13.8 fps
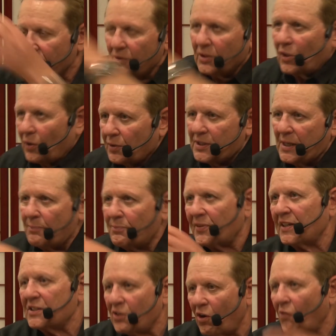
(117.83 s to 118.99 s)
you know, tip
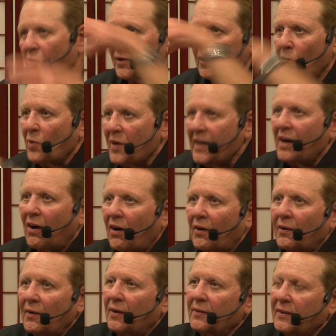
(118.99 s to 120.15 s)
things over and we
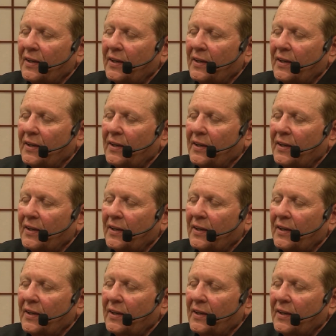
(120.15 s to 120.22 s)
are,